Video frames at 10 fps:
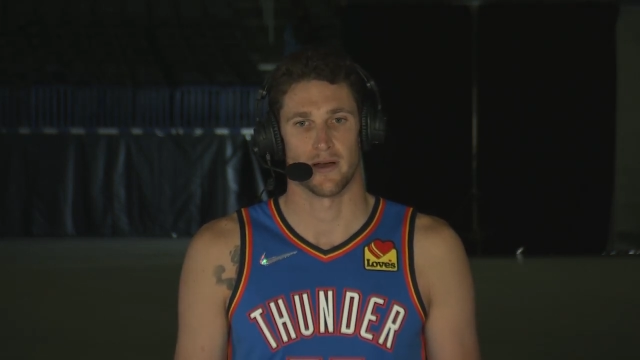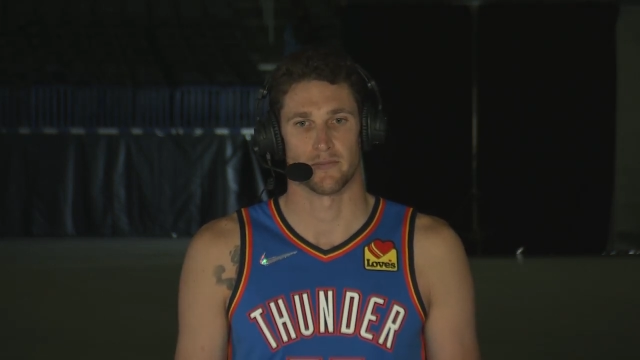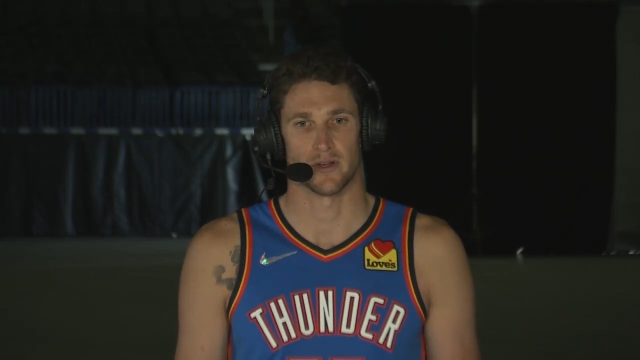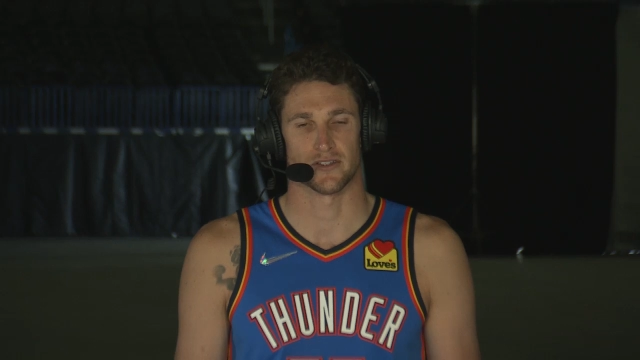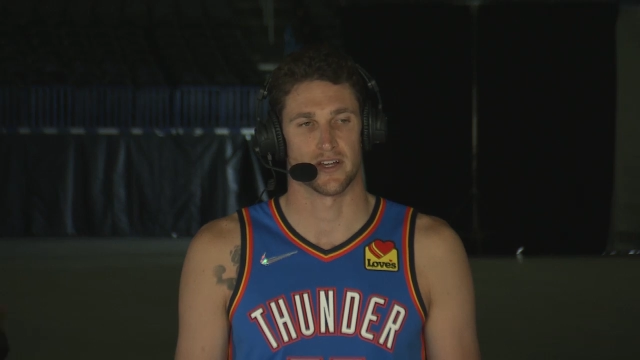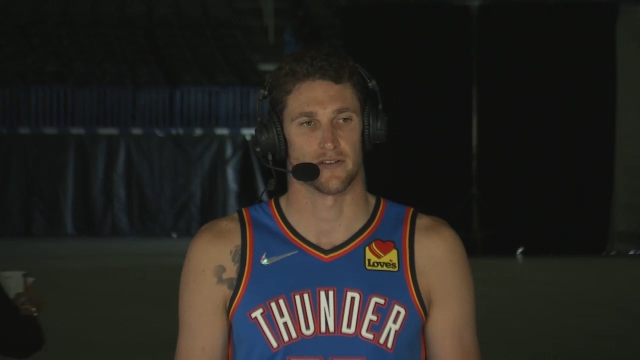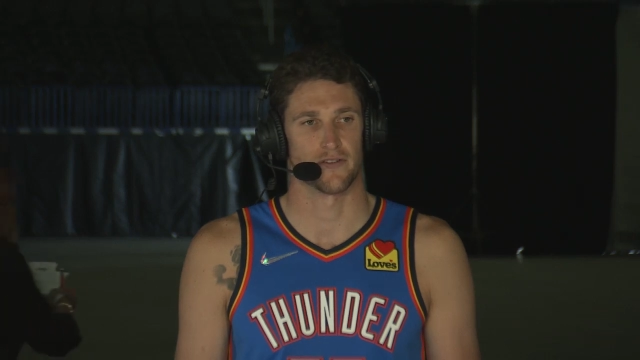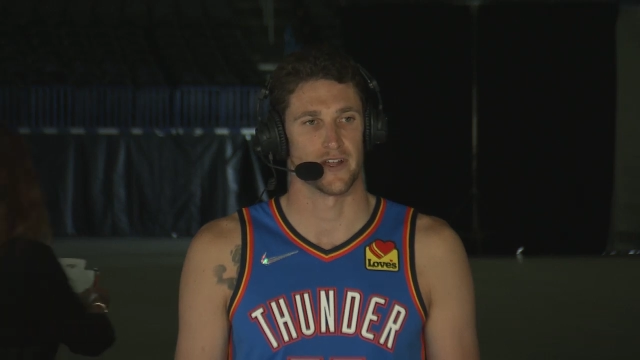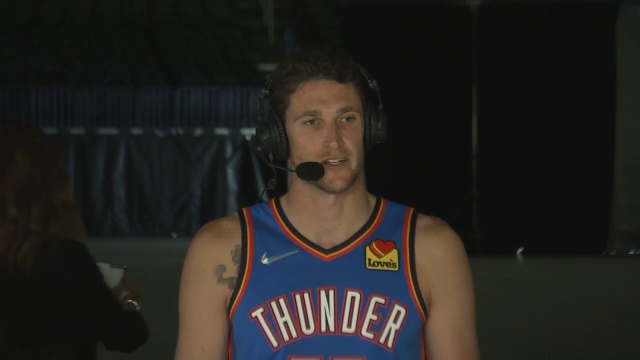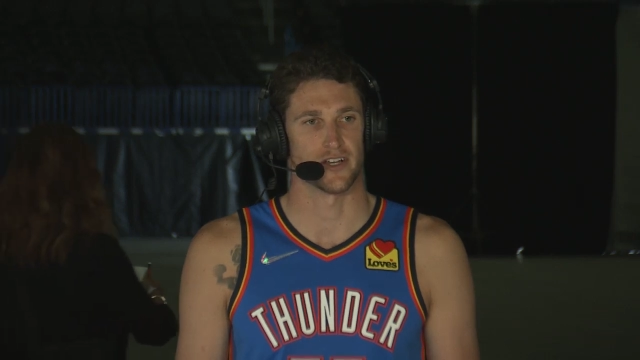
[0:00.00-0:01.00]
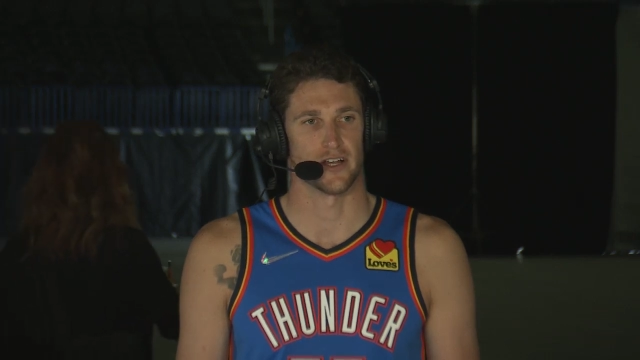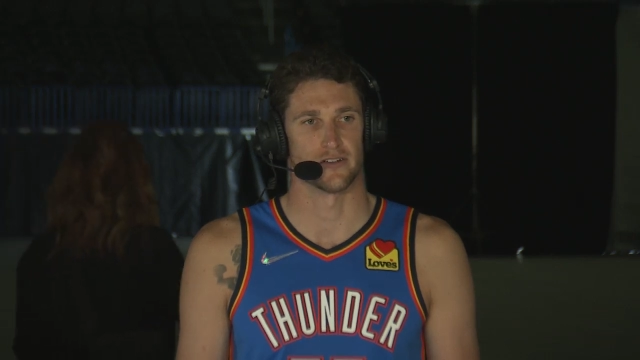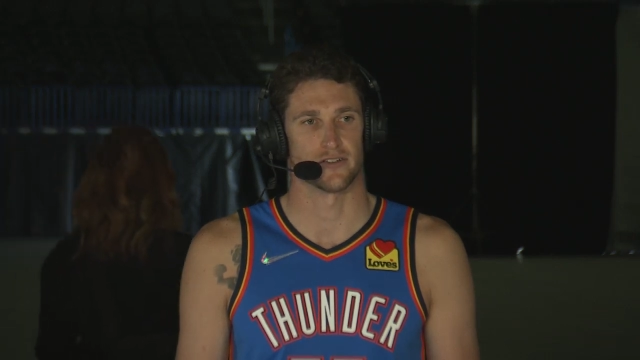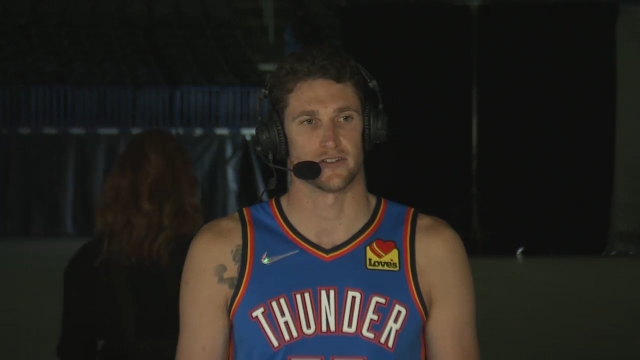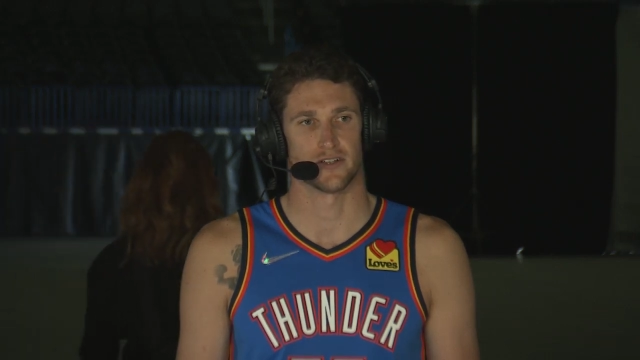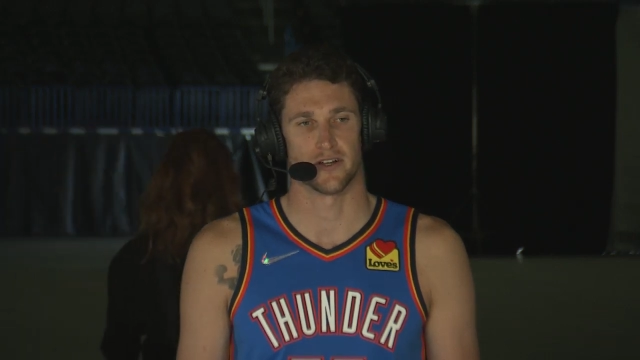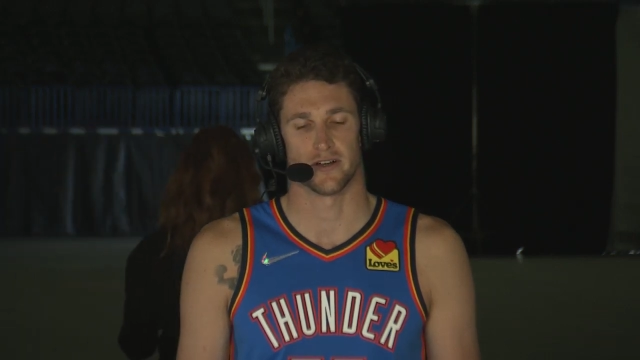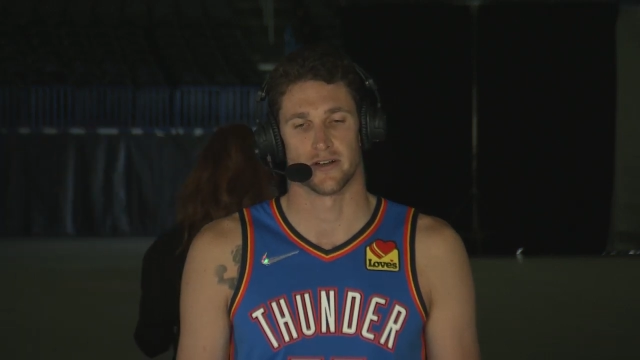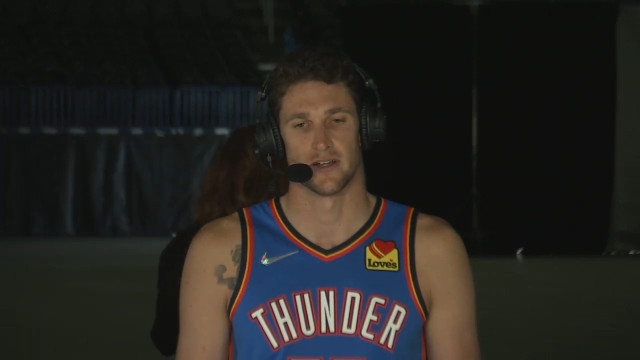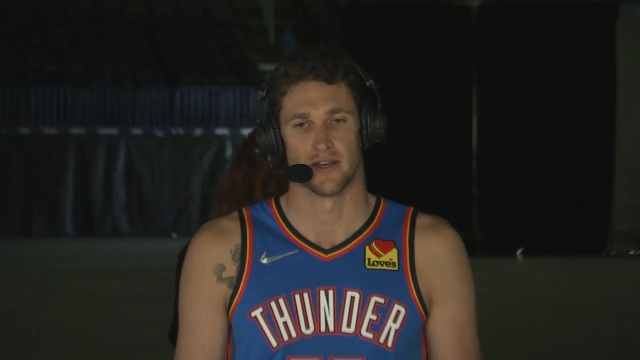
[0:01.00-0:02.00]
I'm excited for that challenge this
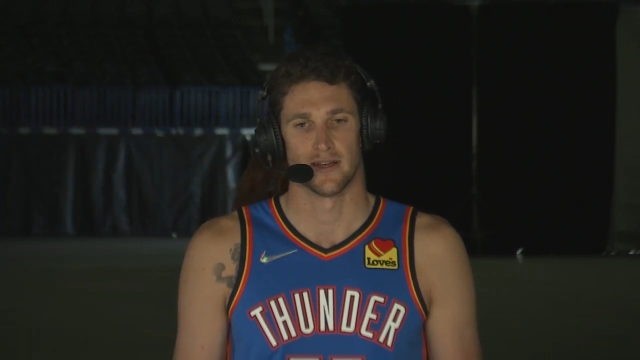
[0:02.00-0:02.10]
year,